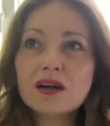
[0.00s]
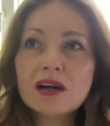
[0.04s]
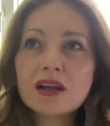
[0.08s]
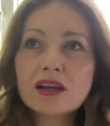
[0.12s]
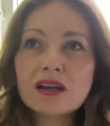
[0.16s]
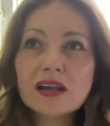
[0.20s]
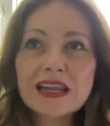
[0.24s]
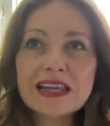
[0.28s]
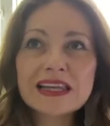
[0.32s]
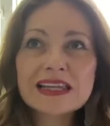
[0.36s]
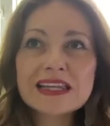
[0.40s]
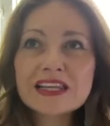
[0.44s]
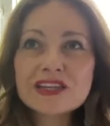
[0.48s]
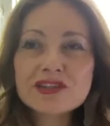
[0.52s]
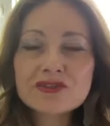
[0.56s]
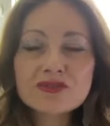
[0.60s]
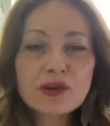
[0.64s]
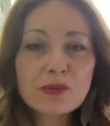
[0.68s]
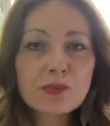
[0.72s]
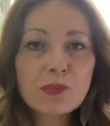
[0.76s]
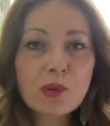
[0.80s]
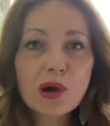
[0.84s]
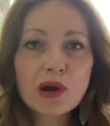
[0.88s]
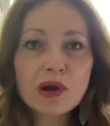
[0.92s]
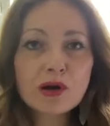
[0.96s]
like literary
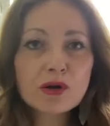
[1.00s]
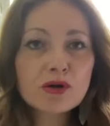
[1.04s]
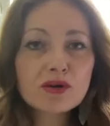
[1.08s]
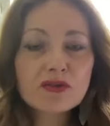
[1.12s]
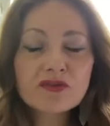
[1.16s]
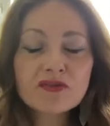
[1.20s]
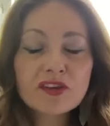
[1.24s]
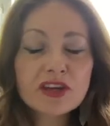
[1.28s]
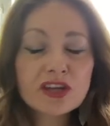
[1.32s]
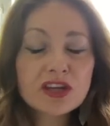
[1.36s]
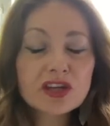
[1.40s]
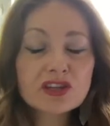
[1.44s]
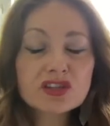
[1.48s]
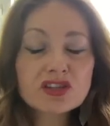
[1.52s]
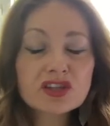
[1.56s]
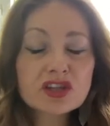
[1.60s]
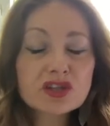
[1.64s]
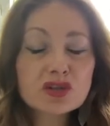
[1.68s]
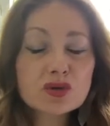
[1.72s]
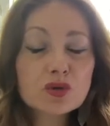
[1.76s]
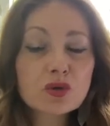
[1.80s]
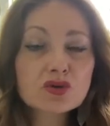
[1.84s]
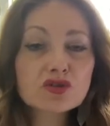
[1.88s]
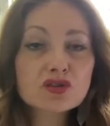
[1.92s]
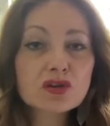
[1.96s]
biography because she
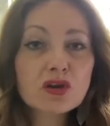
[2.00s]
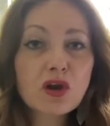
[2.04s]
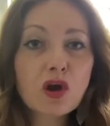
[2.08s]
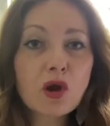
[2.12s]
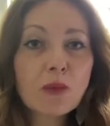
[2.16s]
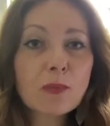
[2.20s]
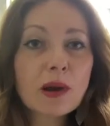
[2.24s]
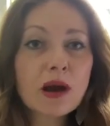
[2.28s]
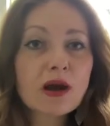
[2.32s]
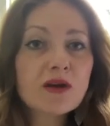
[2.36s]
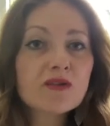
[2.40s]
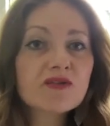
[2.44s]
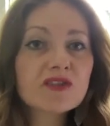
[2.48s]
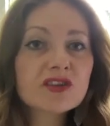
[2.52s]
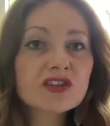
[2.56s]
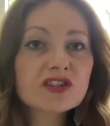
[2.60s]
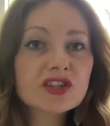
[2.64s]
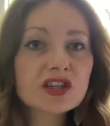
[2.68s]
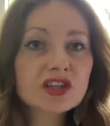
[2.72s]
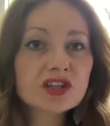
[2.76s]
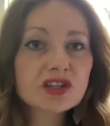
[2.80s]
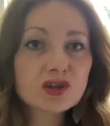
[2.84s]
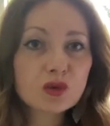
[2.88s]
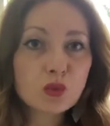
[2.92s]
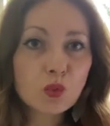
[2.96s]
talks a lot about
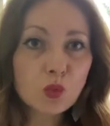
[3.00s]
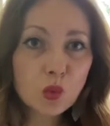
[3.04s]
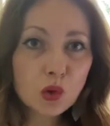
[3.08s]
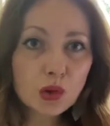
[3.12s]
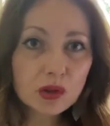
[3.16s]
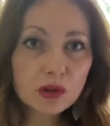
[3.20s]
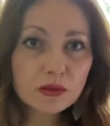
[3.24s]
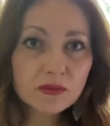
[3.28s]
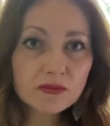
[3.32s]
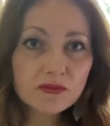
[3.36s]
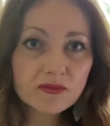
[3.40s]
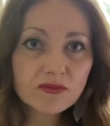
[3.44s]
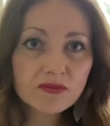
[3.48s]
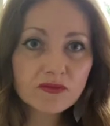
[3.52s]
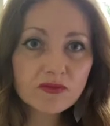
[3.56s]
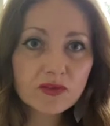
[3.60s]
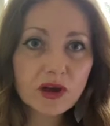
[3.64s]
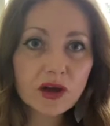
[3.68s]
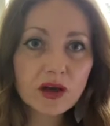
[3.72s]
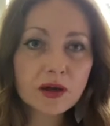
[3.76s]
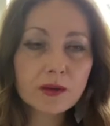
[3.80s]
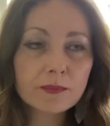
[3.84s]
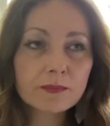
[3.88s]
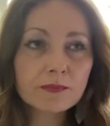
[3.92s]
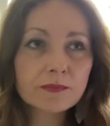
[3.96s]
Virginia Woolf.
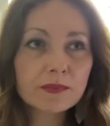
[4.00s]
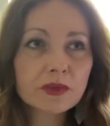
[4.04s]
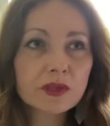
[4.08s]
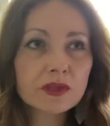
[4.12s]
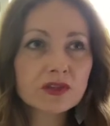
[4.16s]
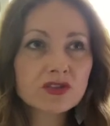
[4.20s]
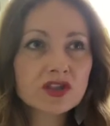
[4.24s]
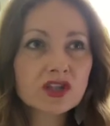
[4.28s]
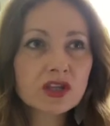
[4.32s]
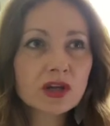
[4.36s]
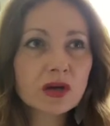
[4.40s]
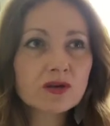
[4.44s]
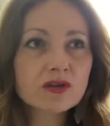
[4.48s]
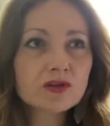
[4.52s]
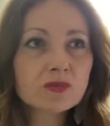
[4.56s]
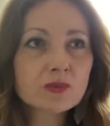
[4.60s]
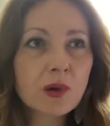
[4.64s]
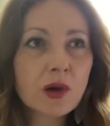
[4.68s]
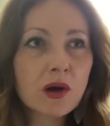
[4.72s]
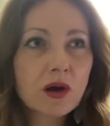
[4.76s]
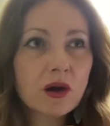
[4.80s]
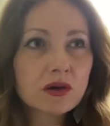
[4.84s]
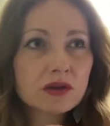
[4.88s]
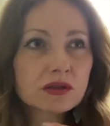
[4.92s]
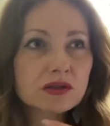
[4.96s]
She goes
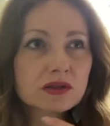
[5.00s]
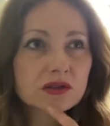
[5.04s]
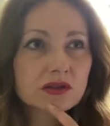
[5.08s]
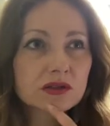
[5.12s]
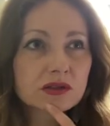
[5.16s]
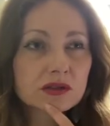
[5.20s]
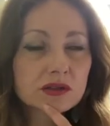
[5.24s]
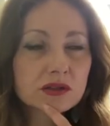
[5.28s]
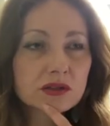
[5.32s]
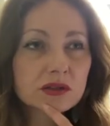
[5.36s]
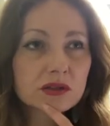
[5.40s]
past,